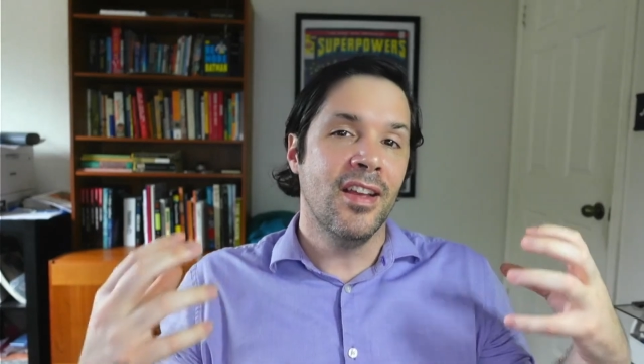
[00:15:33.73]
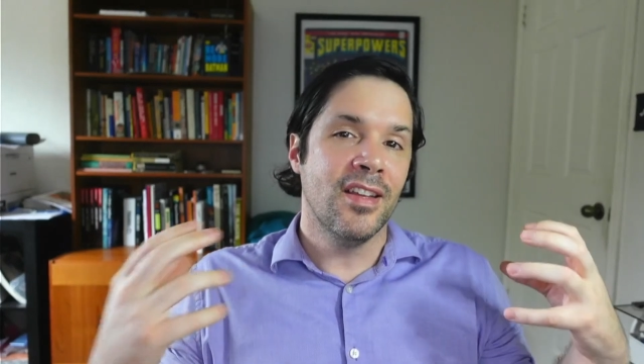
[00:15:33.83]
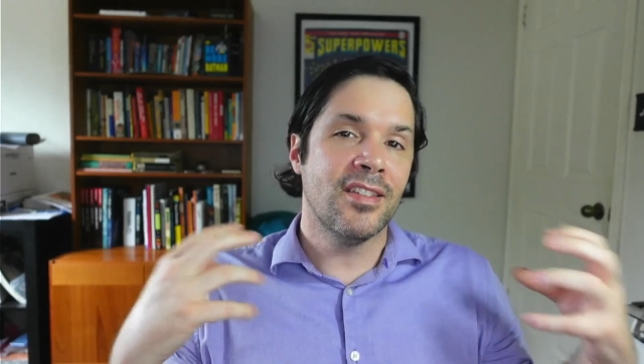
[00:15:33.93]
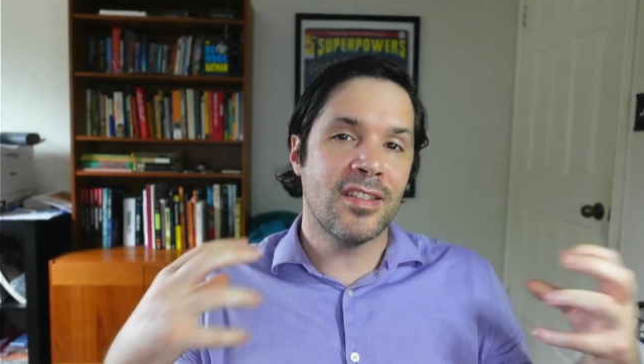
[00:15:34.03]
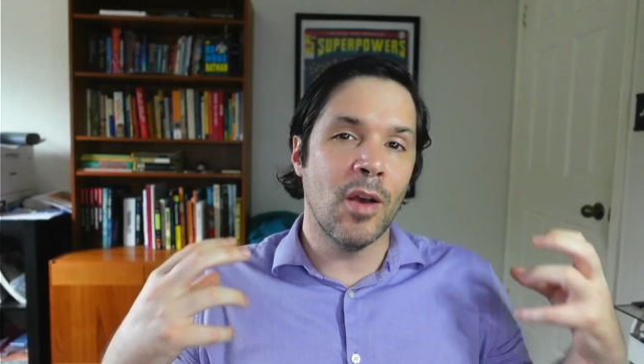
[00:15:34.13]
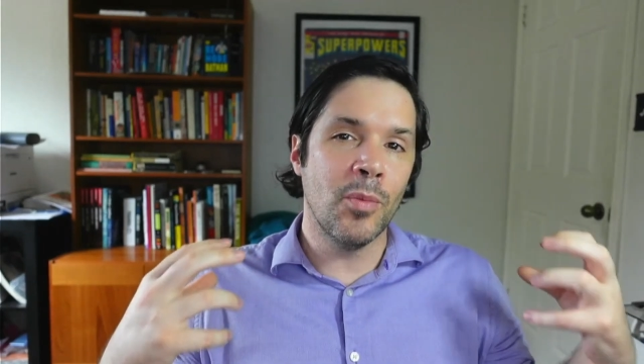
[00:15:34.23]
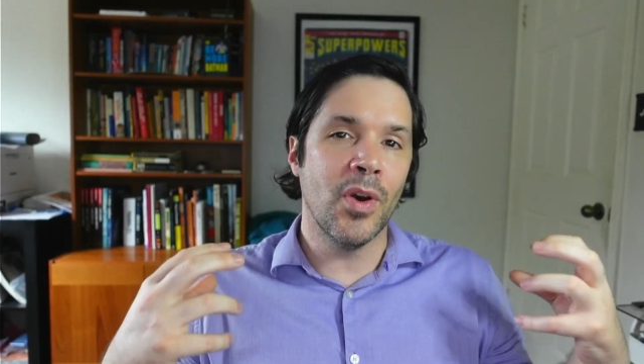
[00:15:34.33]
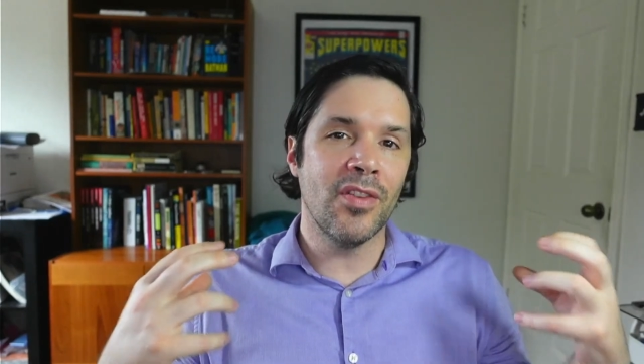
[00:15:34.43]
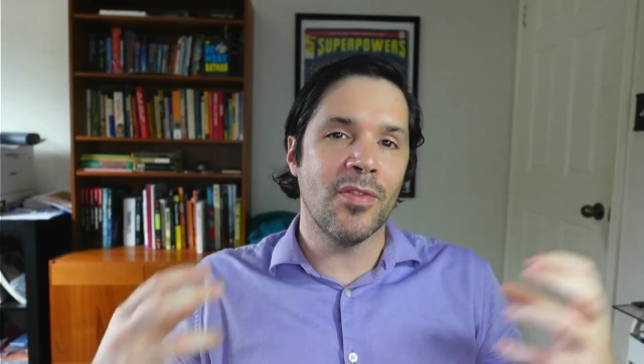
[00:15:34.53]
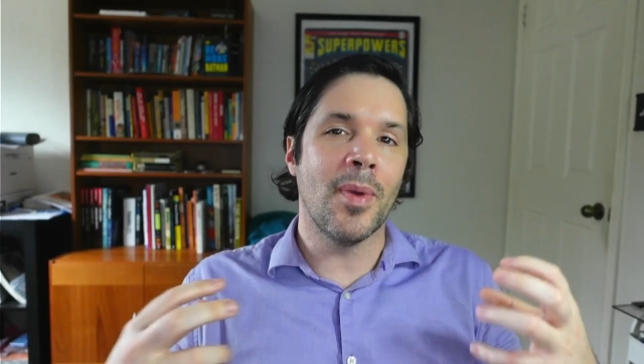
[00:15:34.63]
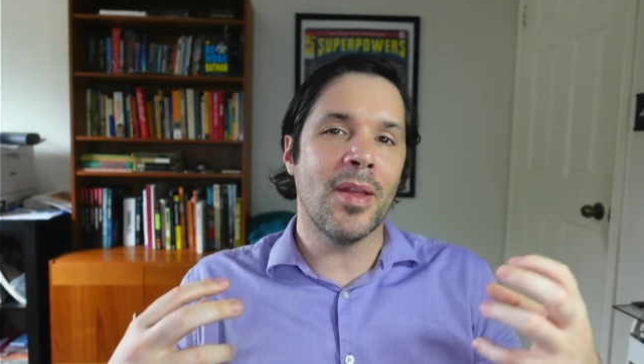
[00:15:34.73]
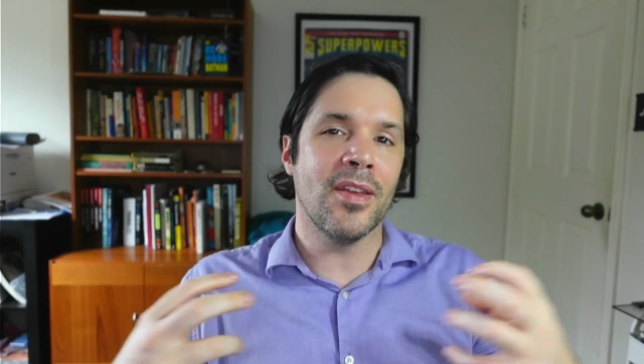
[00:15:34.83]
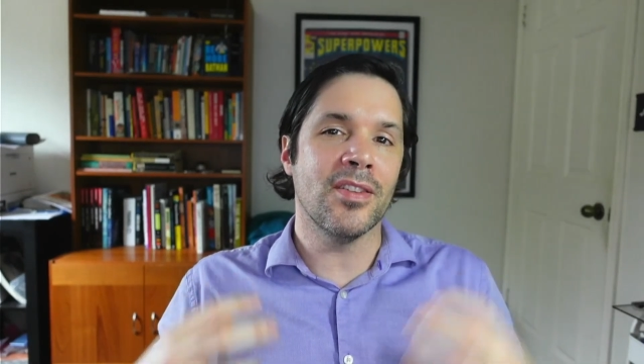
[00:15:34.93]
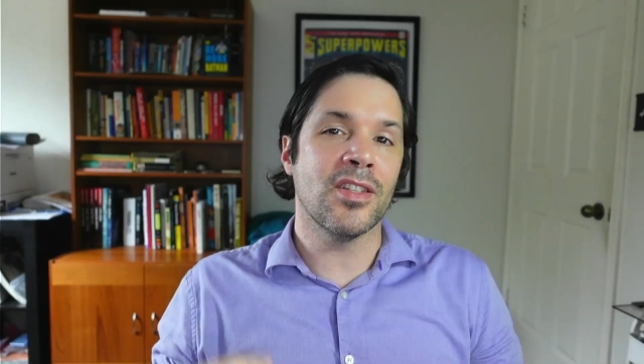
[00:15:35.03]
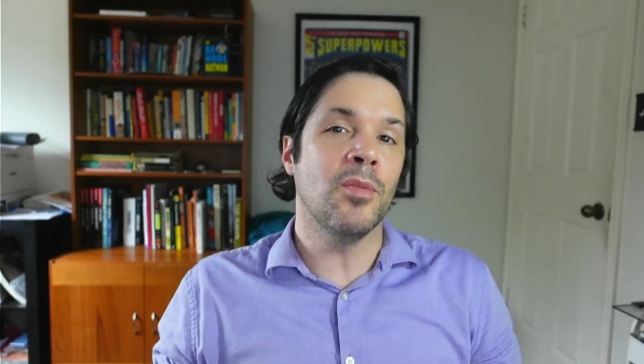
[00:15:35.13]
someone from out there
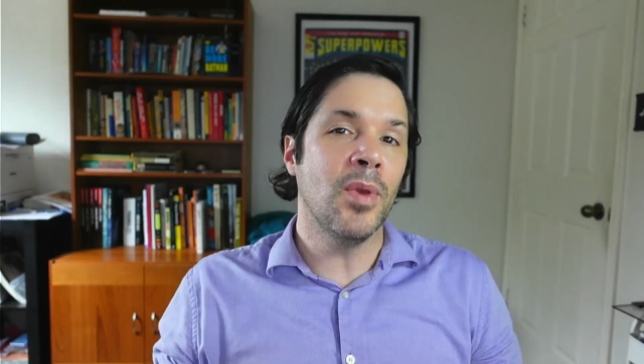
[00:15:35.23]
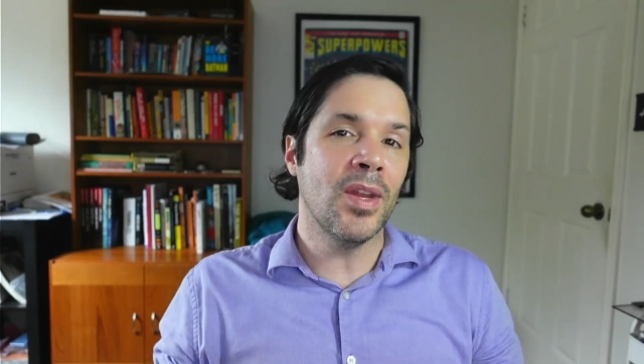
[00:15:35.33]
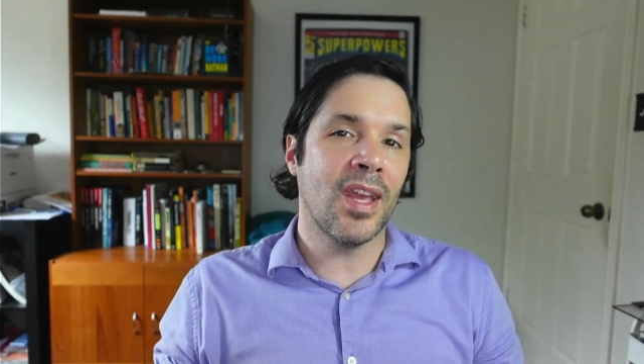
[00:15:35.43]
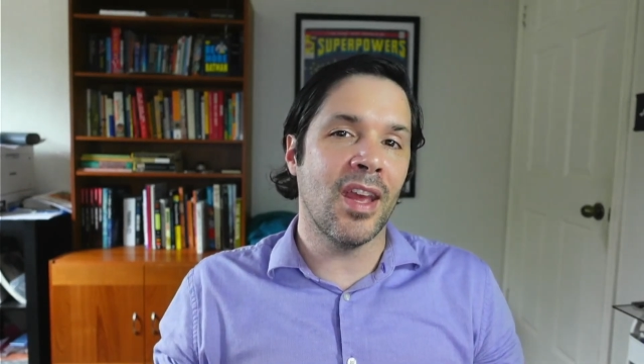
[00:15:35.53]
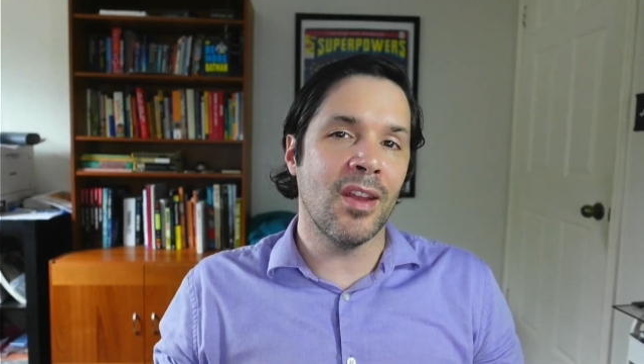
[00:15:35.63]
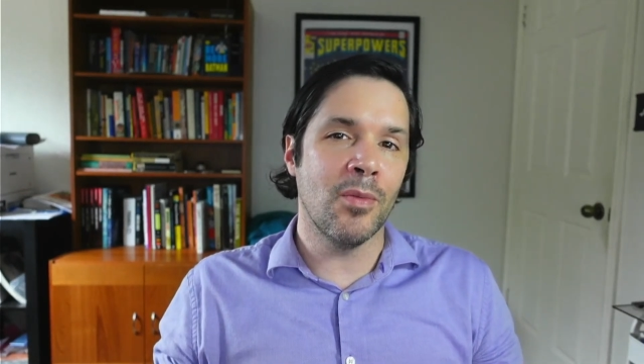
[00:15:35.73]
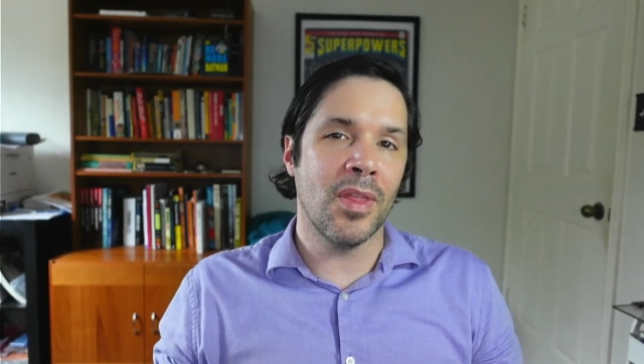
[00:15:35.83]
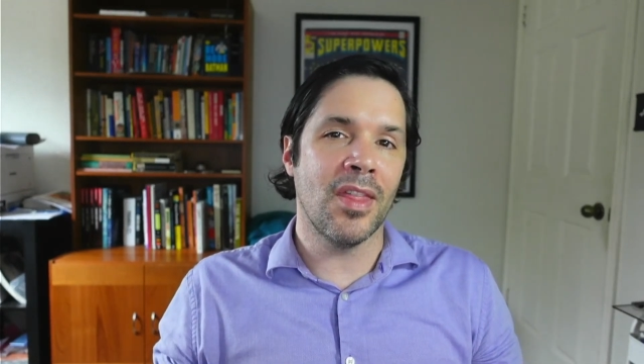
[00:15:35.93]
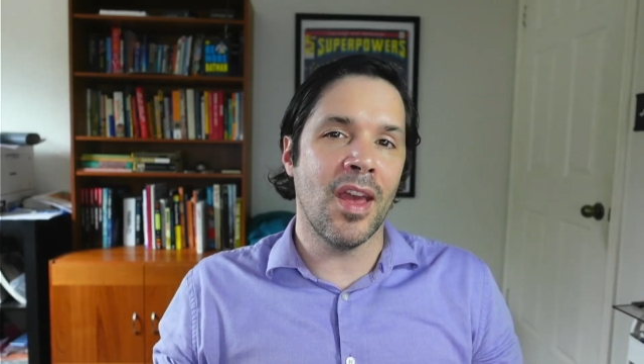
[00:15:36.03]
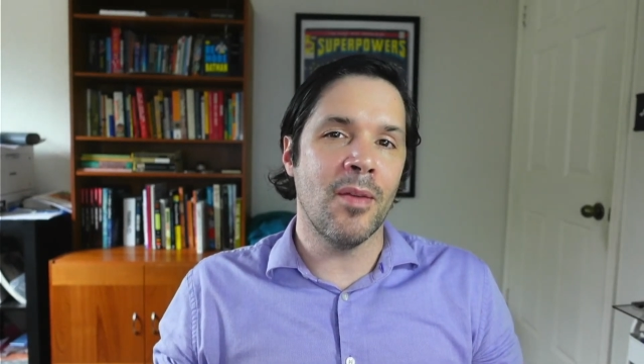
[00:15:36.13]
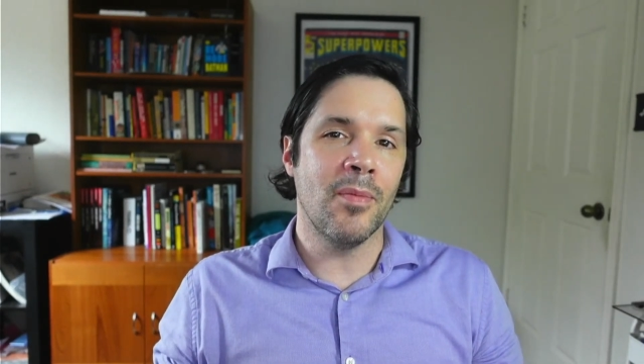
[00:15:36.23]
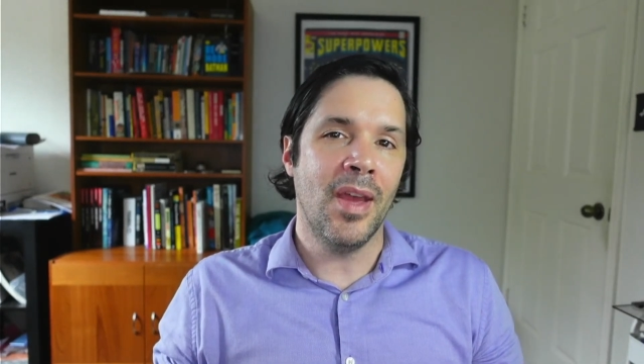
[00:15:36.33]
is communicating with them.